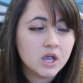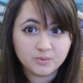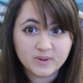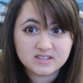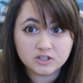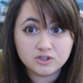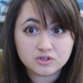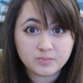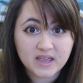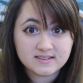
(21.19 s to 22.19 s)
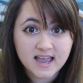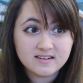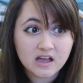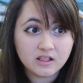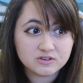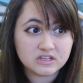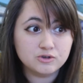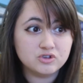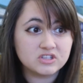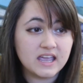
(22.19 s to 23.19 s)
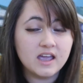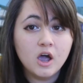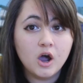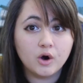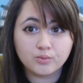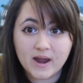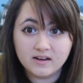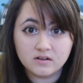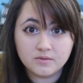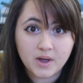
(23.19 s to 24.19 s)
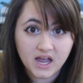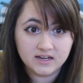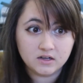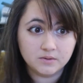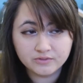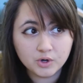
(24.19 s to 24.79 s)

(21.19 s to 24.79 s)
So basically you just pay $10 and you just get a random item.